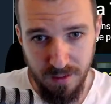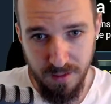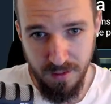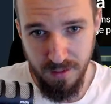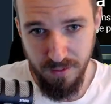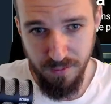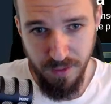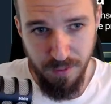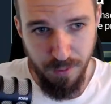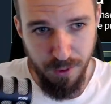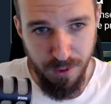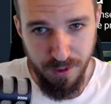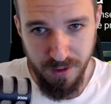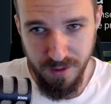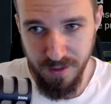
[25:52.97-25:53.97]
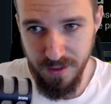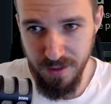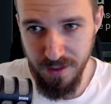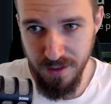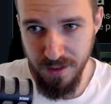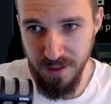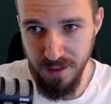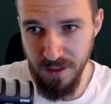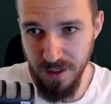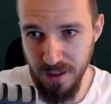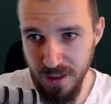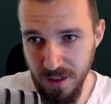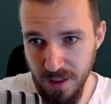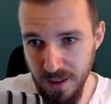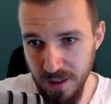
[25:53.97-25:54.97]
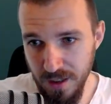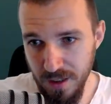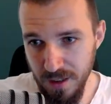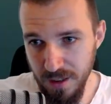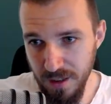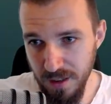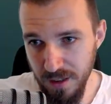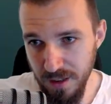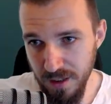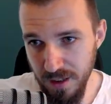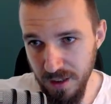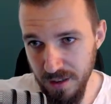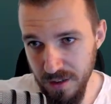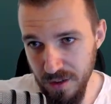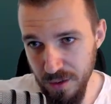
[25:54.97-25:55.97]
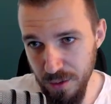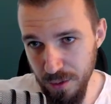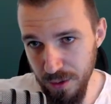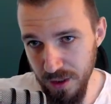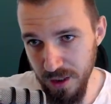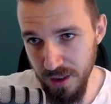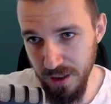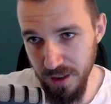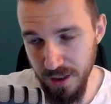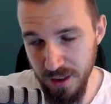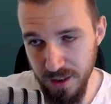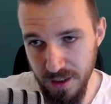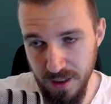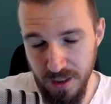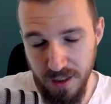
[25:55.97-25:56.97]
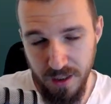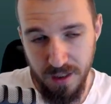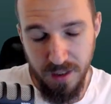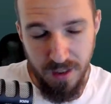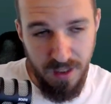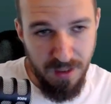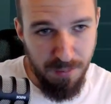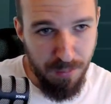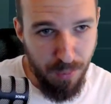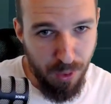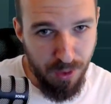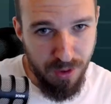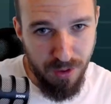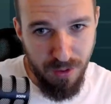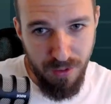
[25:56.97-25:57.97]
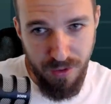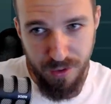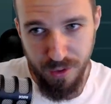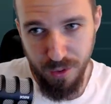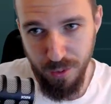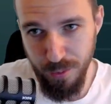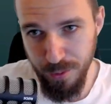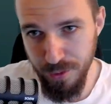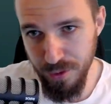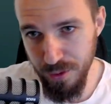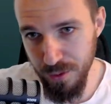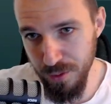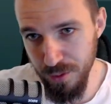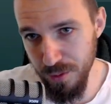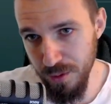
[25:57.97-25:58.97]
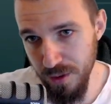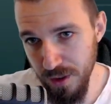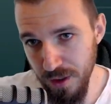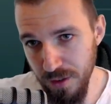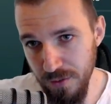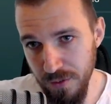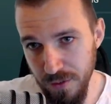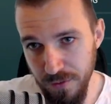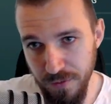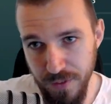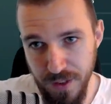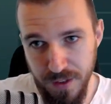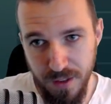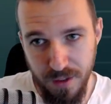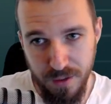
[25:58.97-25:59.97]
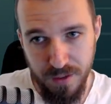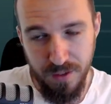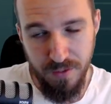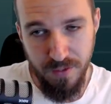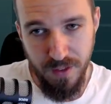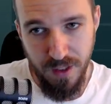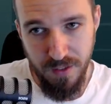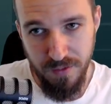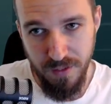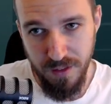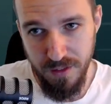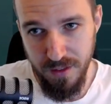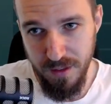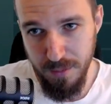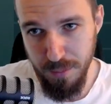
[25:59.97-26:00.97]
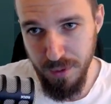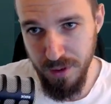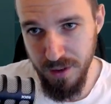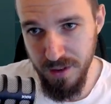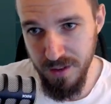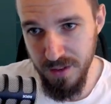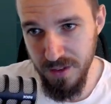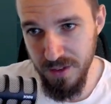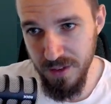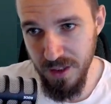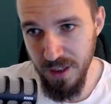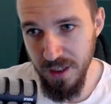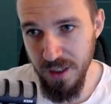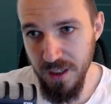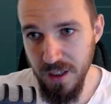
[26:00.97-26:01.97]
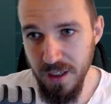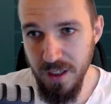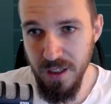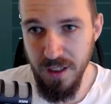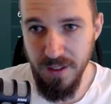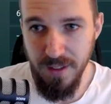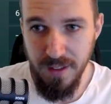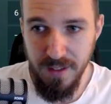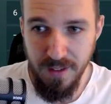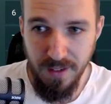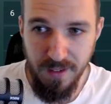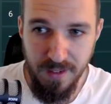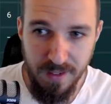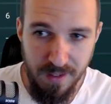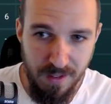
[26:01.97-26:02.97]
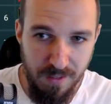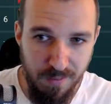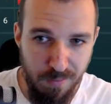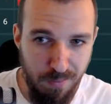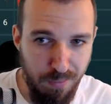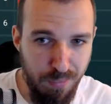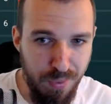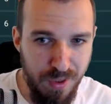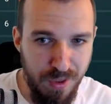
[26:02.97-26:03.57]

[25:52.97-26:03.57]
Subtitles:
rewards, as you can get an immortal soul stone for 3,500 points, and that is pretty